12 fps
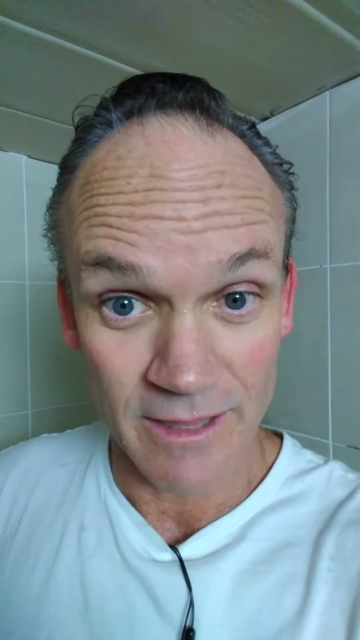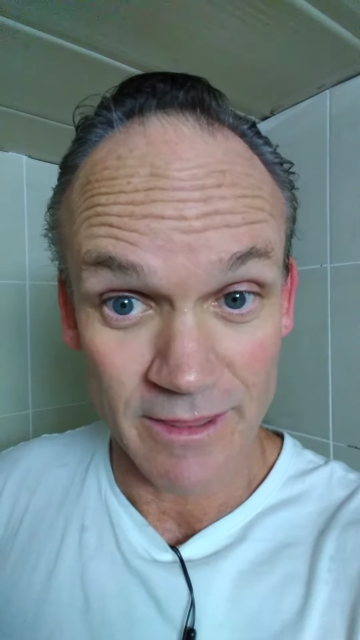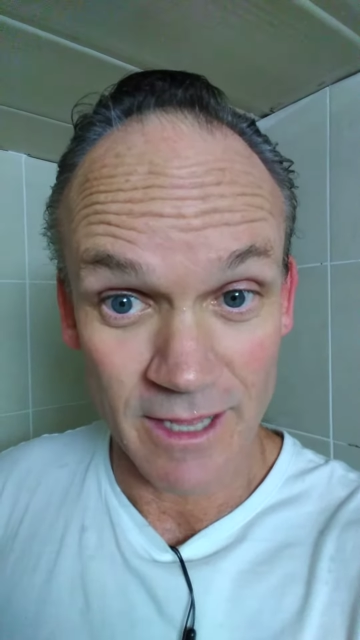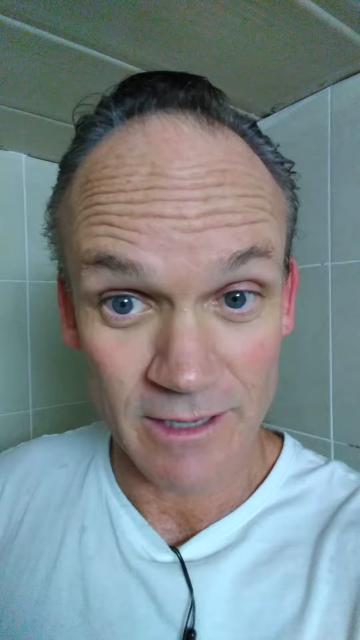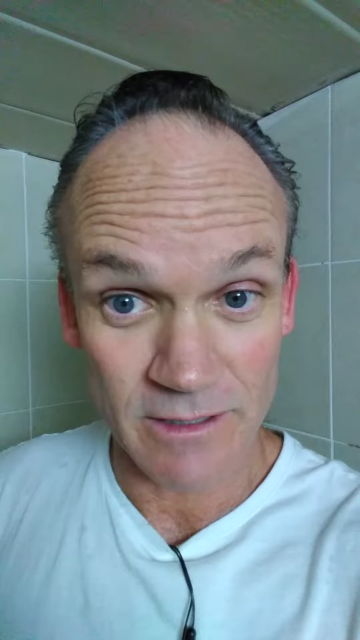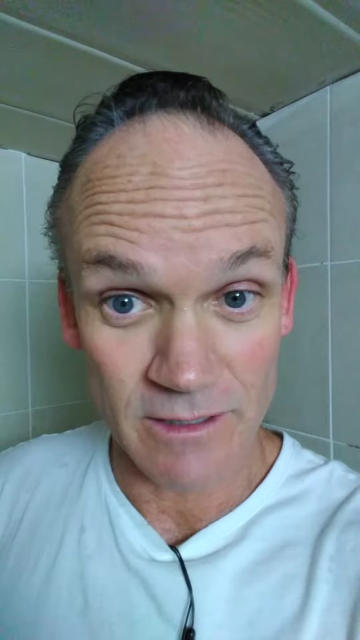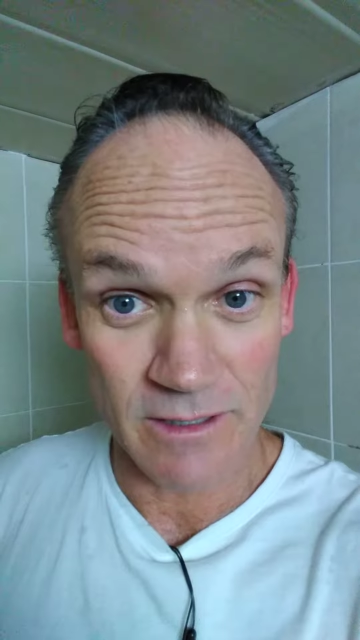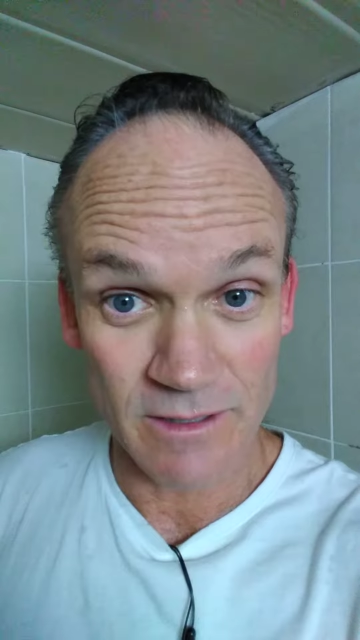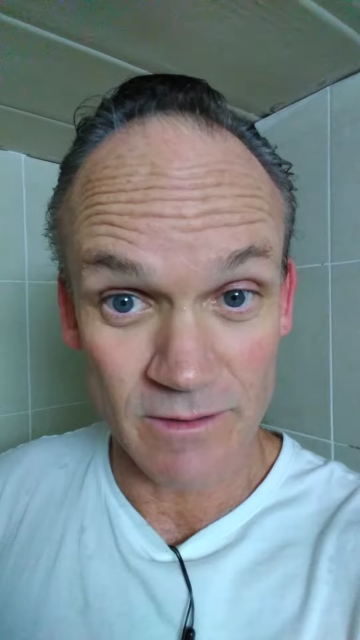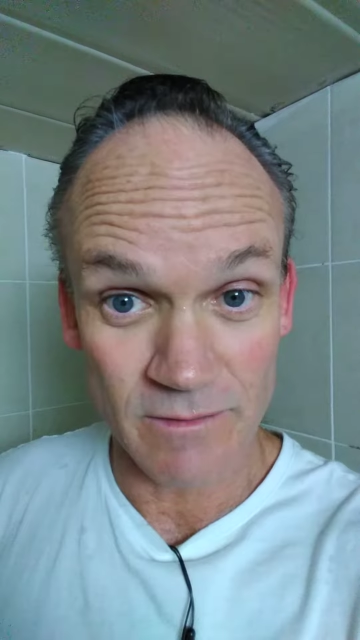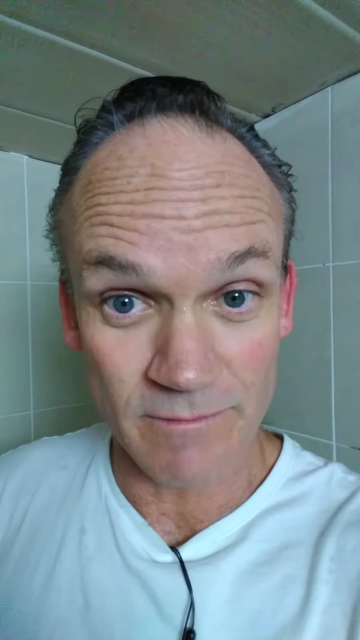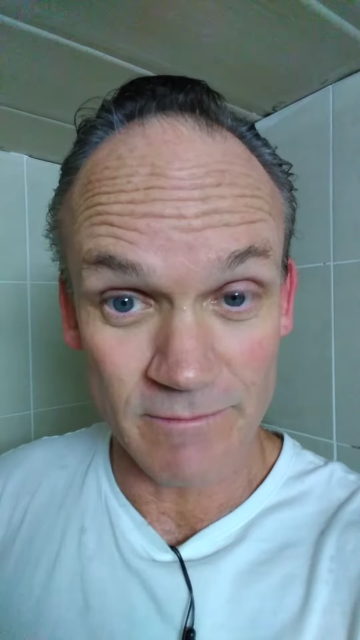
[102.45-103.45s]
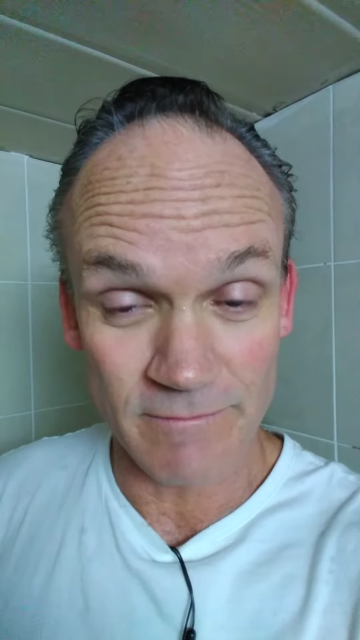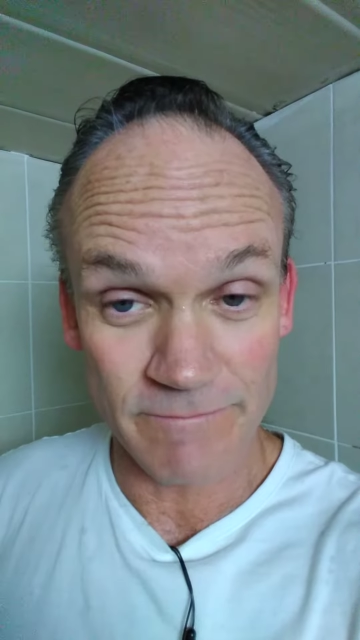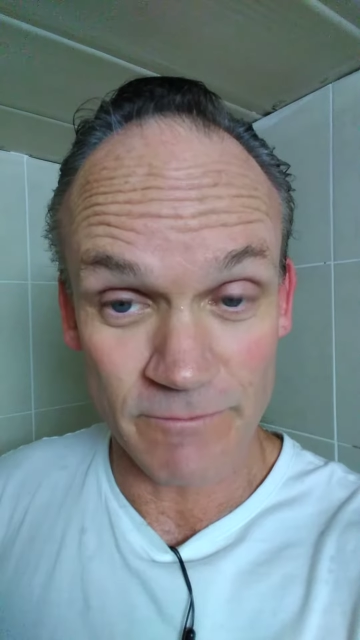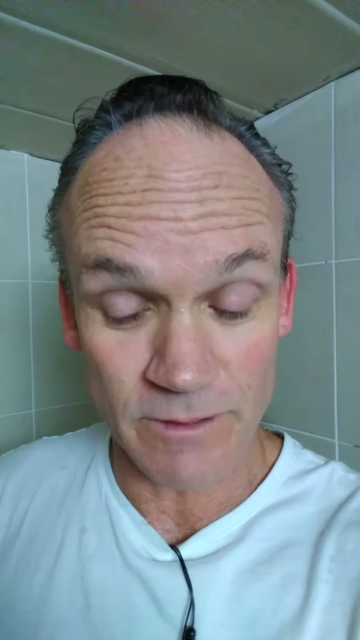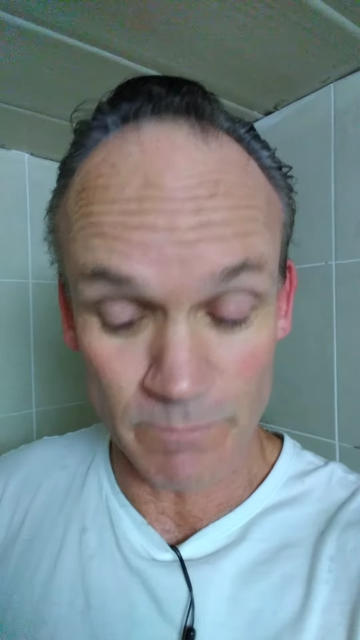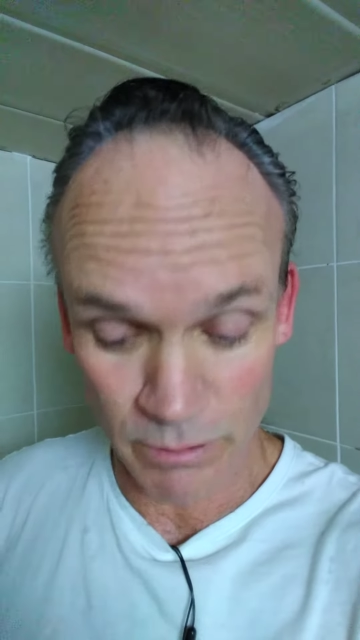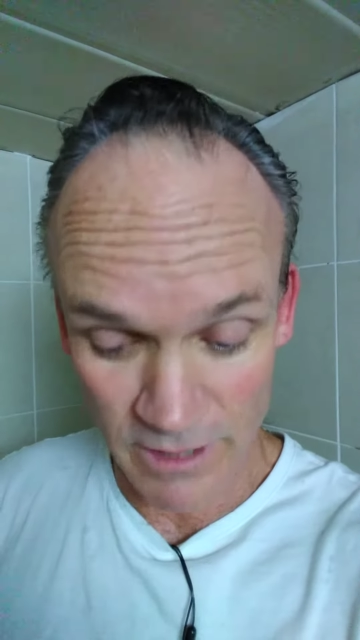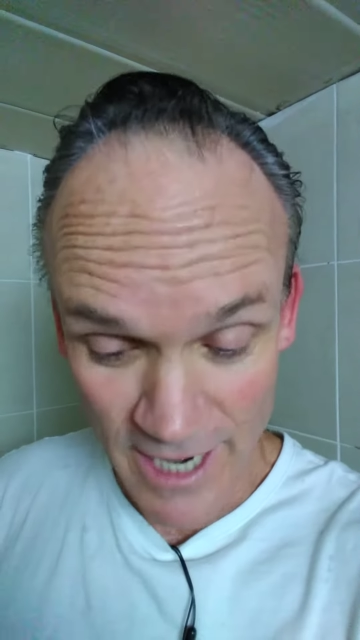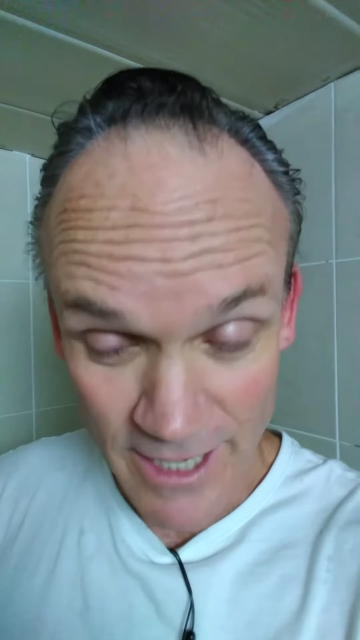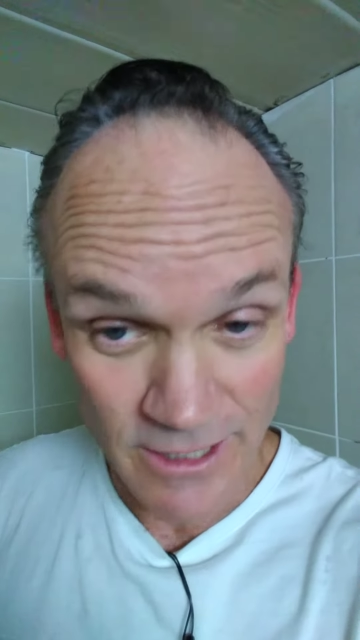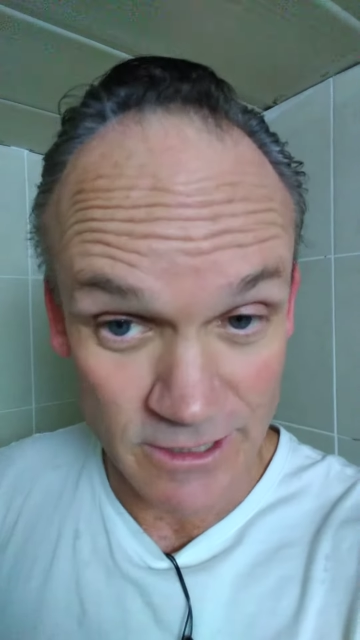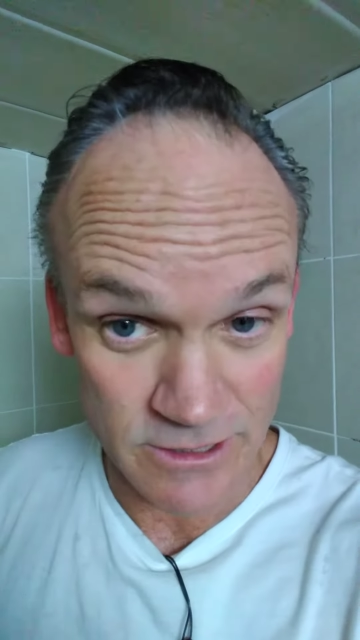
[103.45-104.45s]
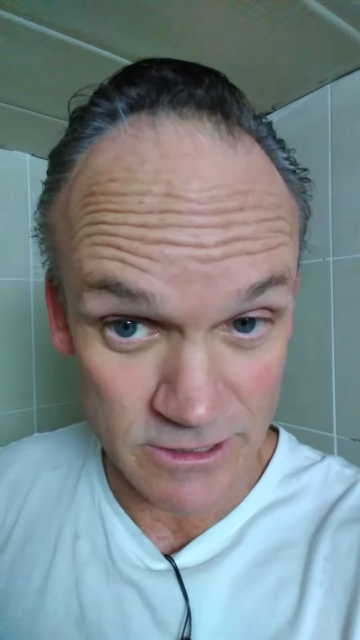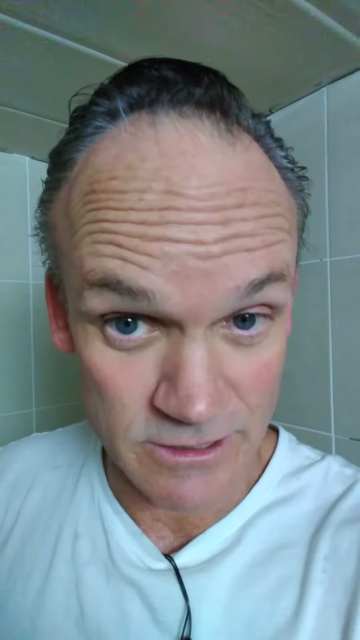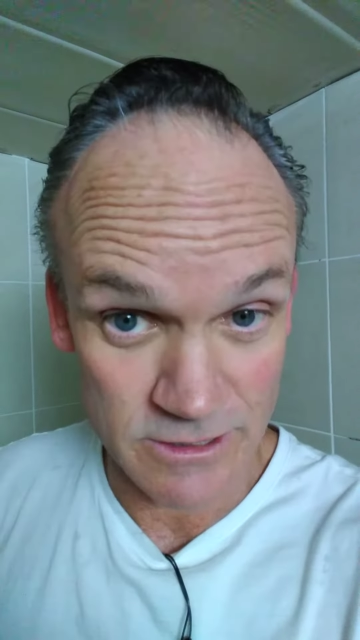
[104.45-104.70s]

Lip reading: that for the planet